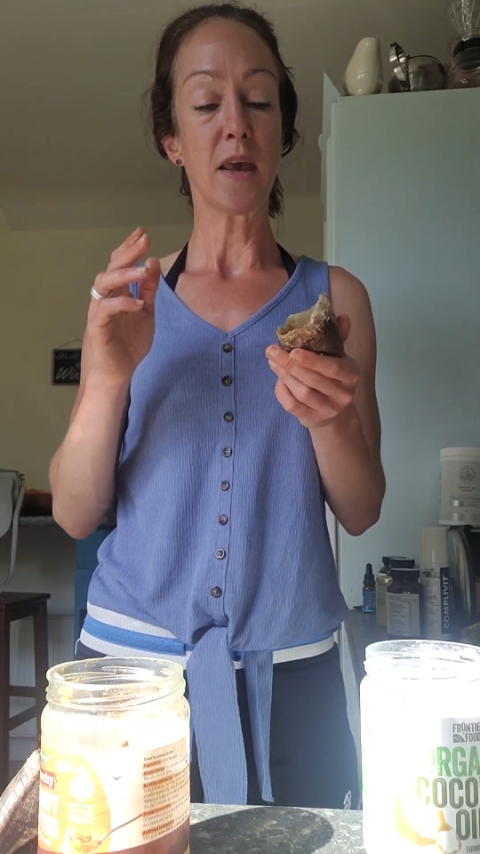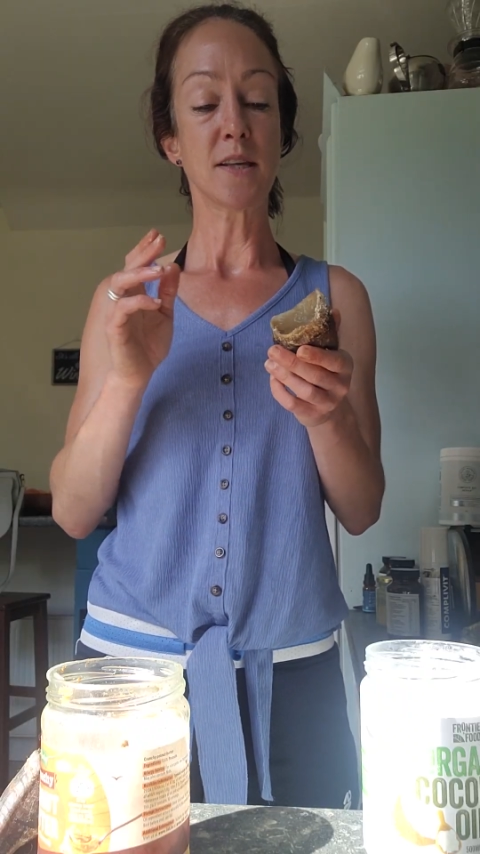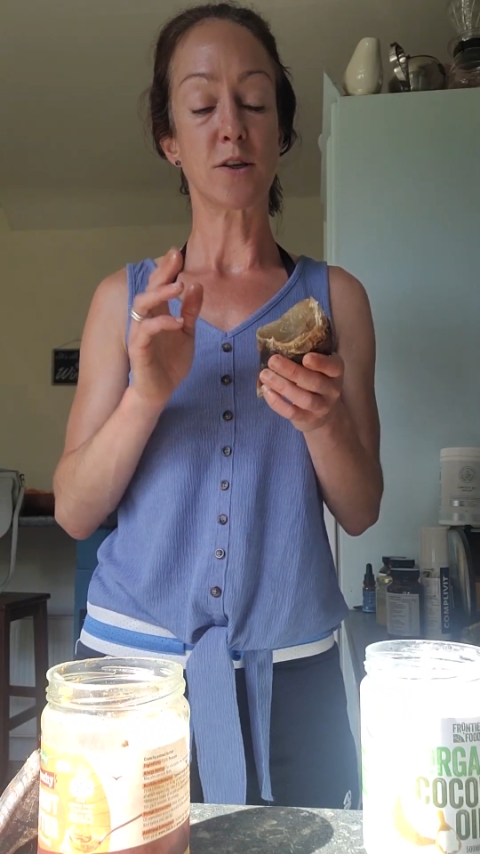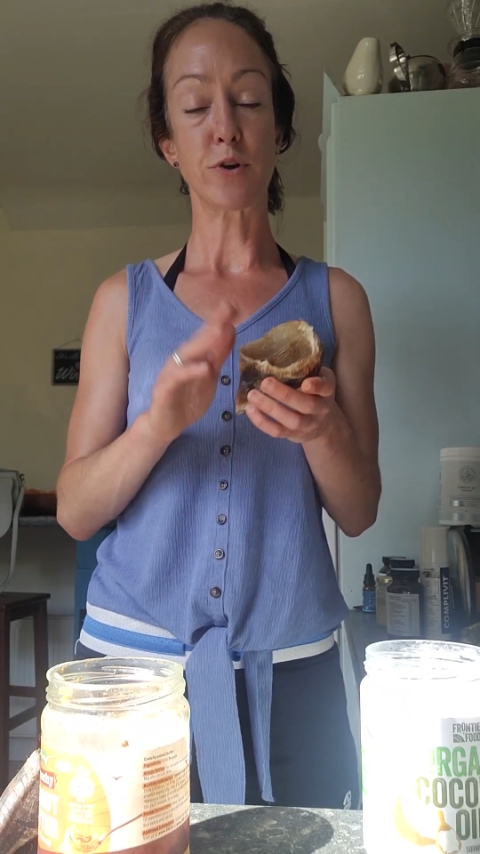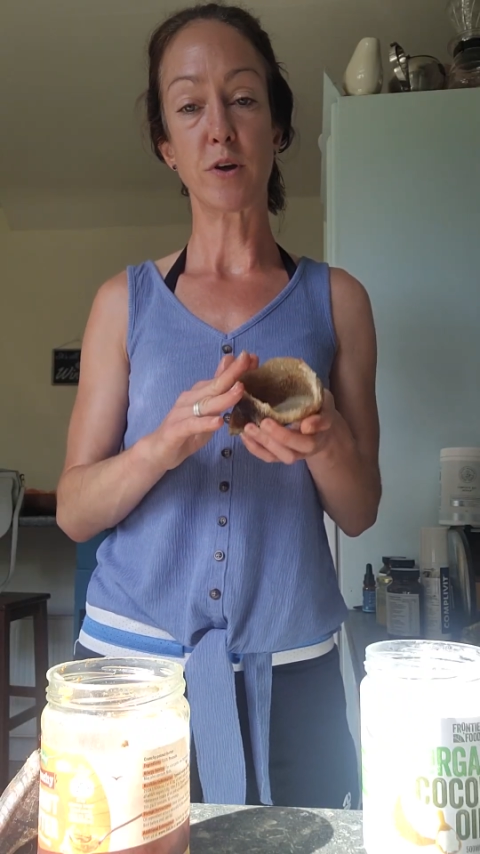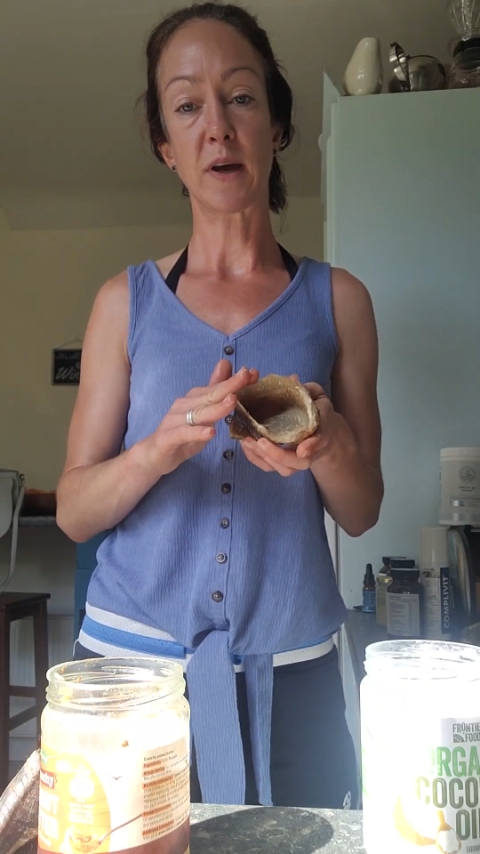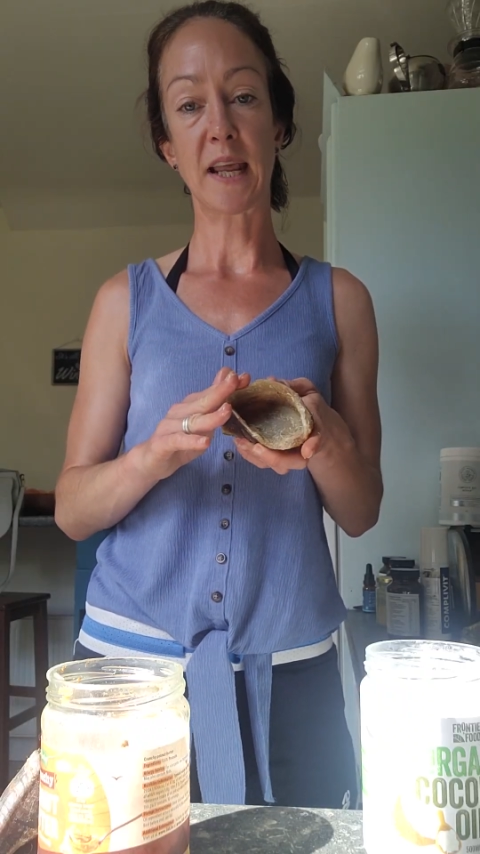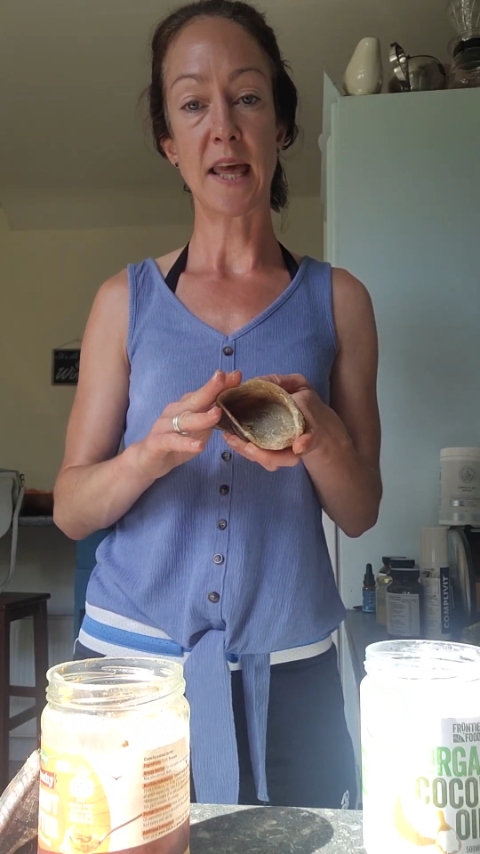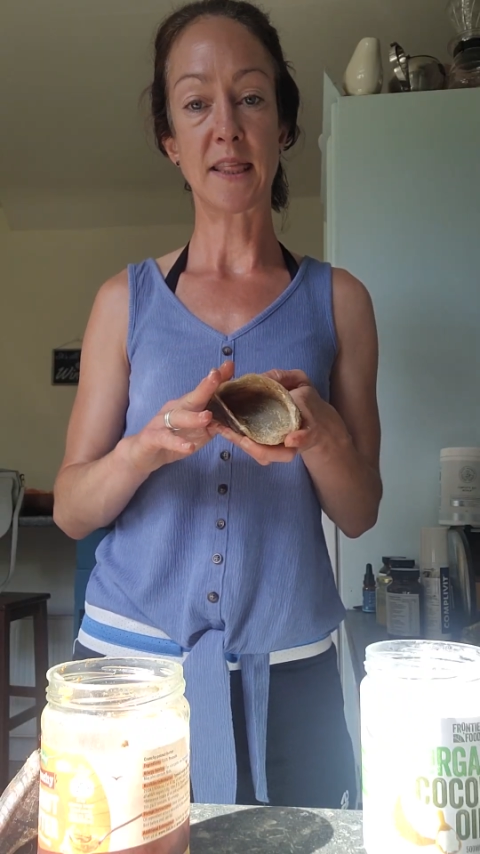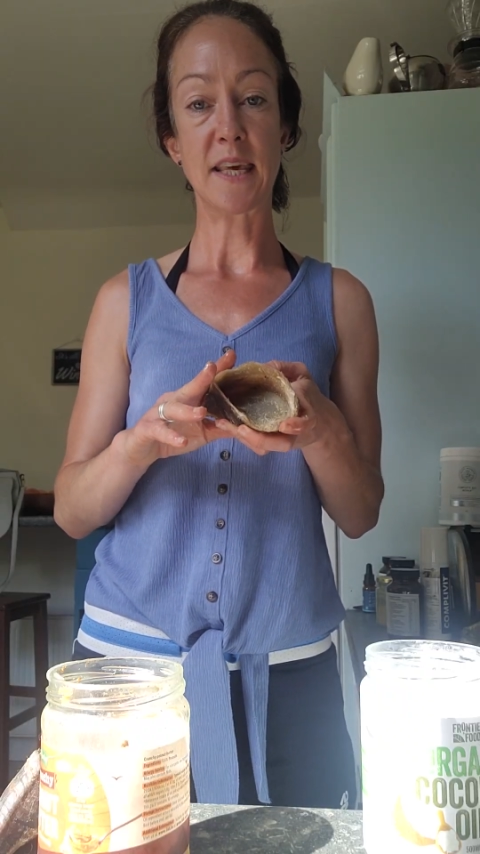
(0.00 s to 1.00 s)
So you can
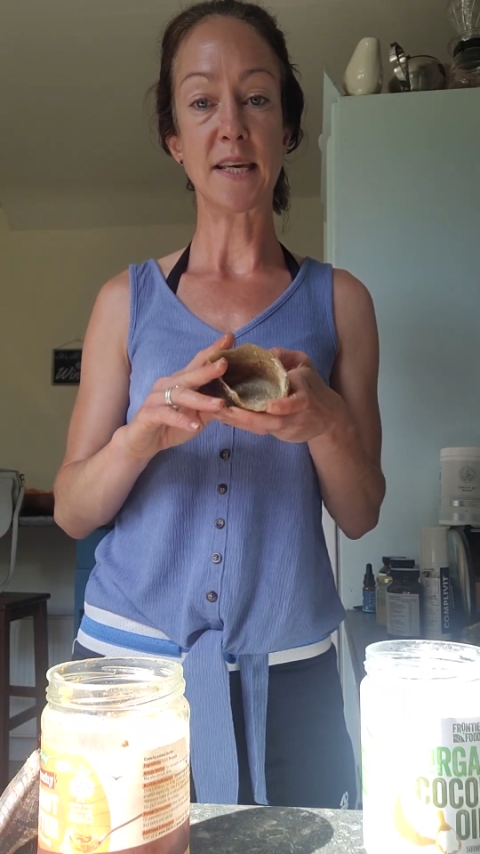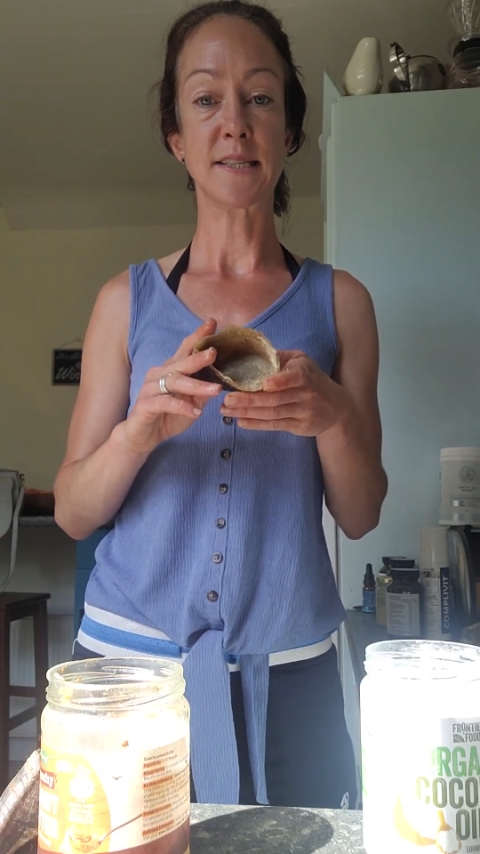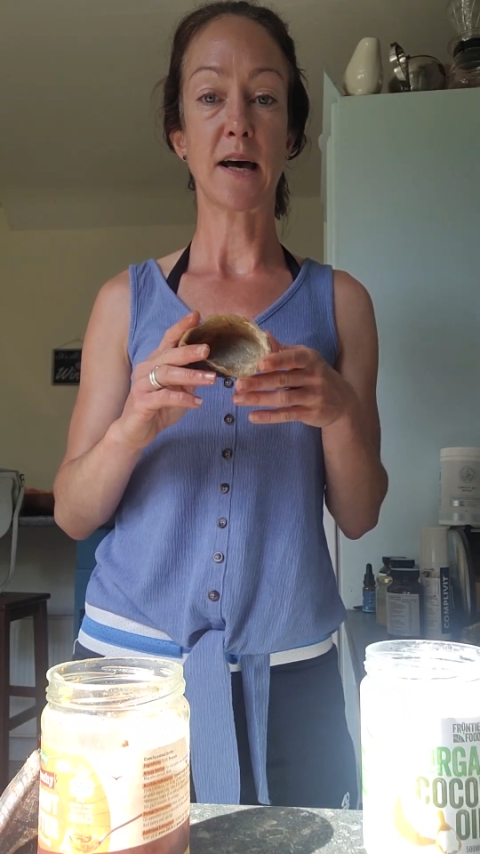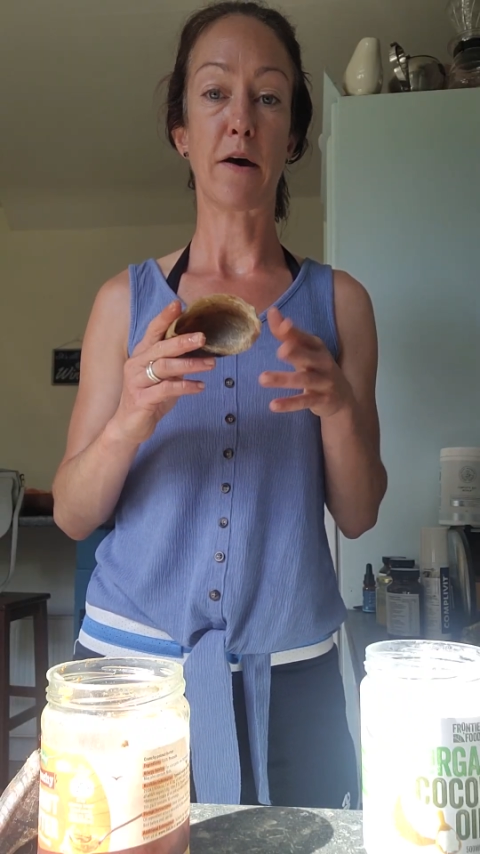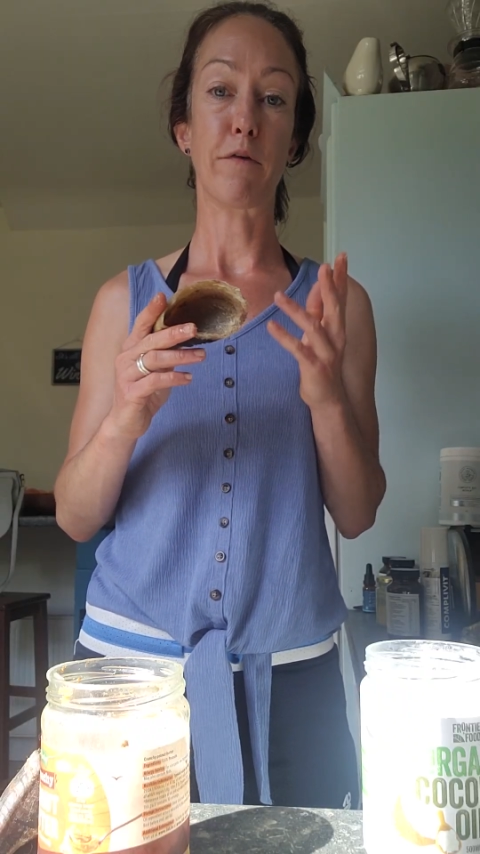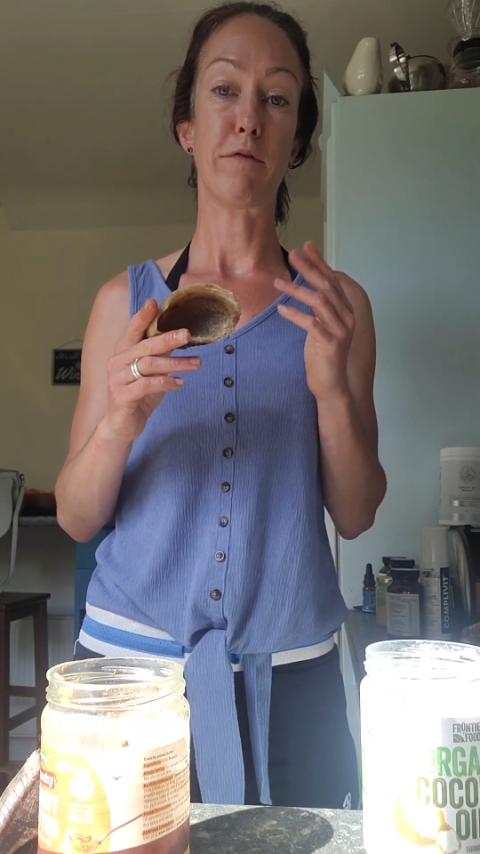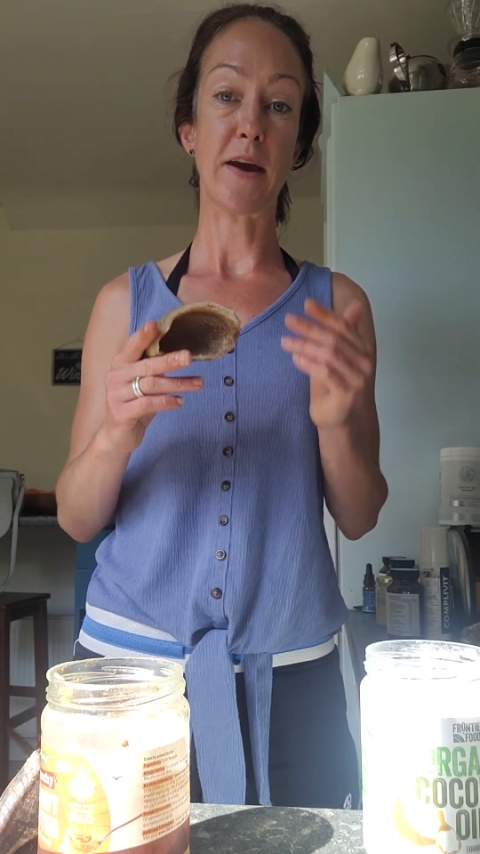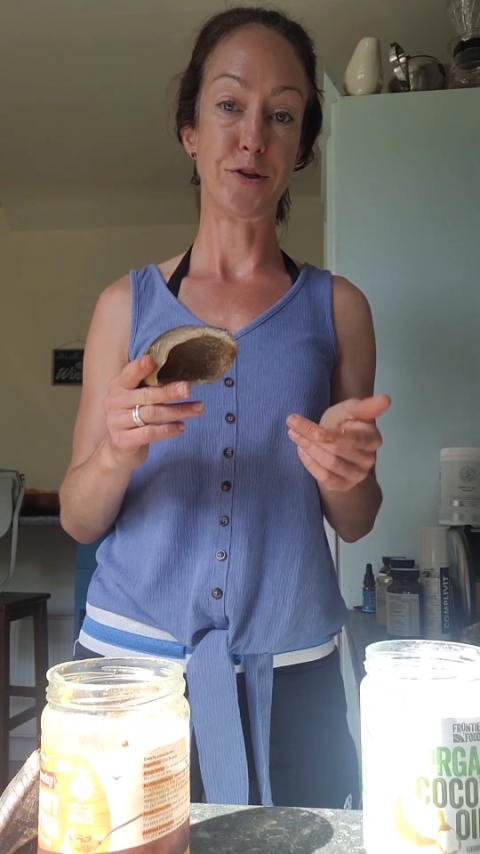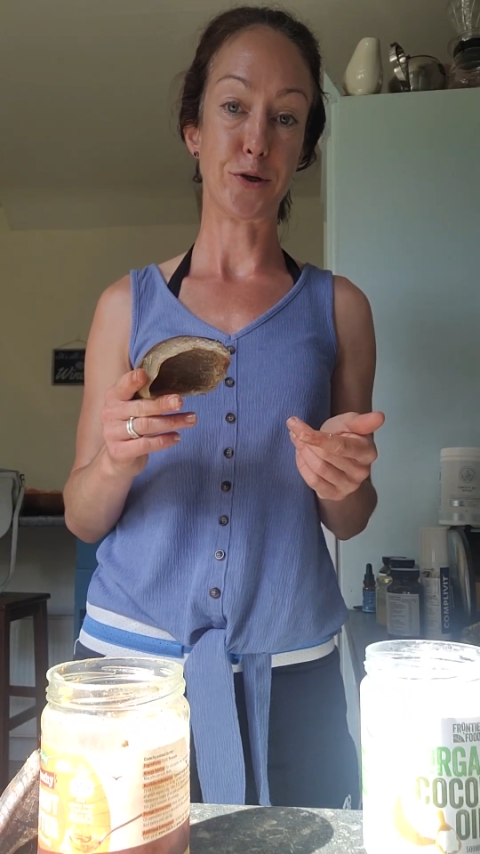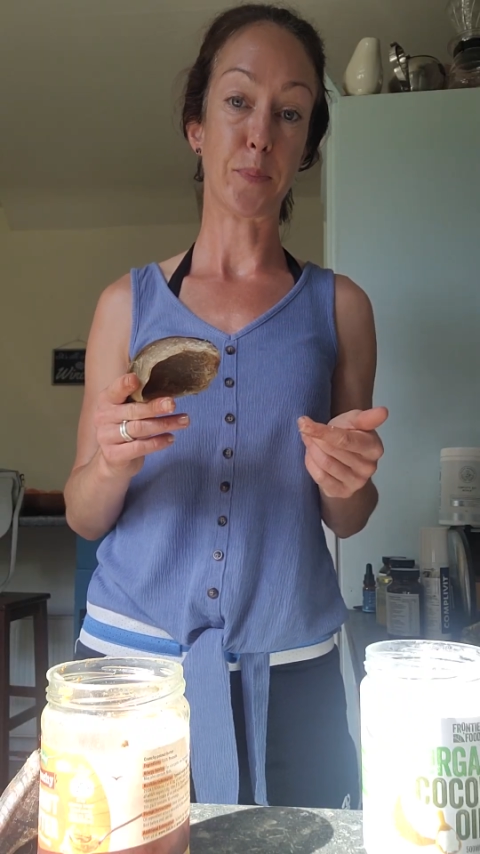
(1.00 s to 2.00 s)
get these on
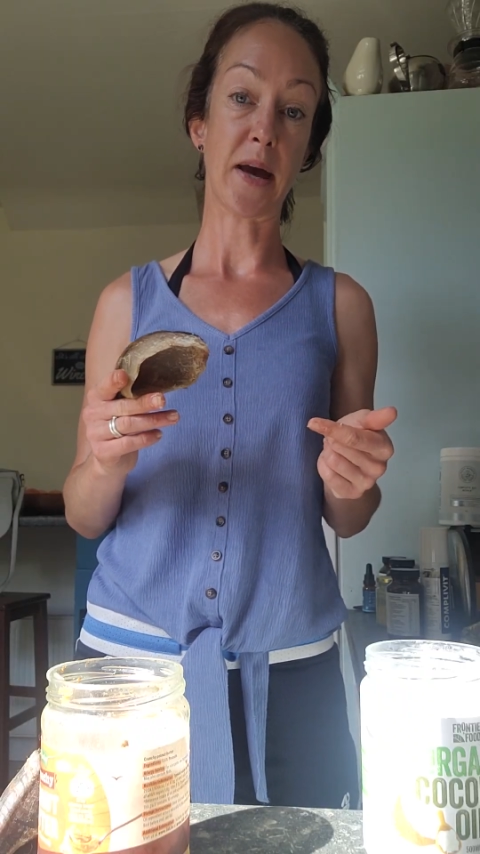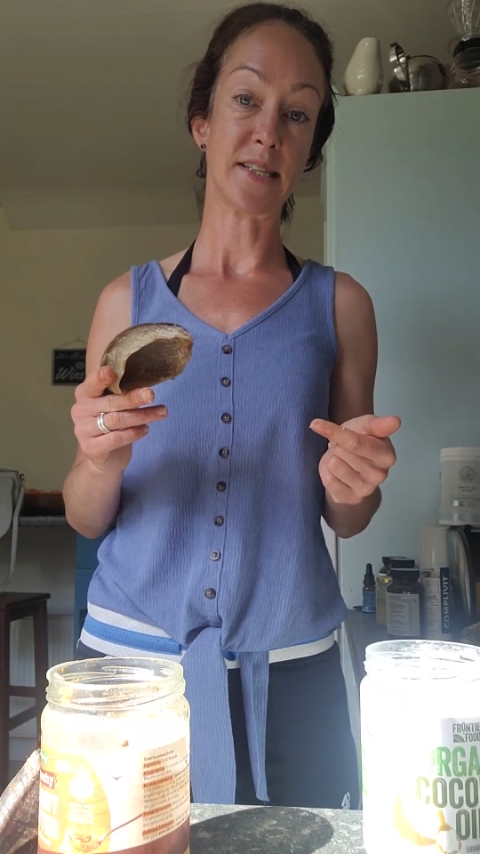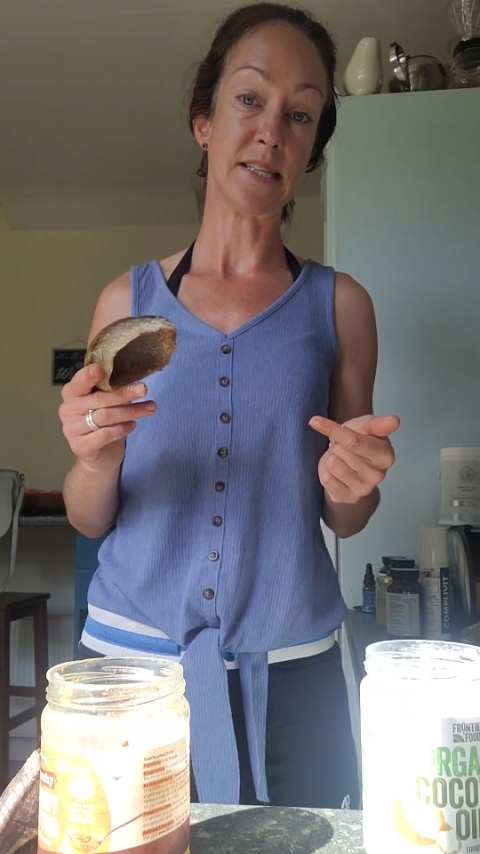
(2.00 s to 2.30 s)
Fetch Your Pet's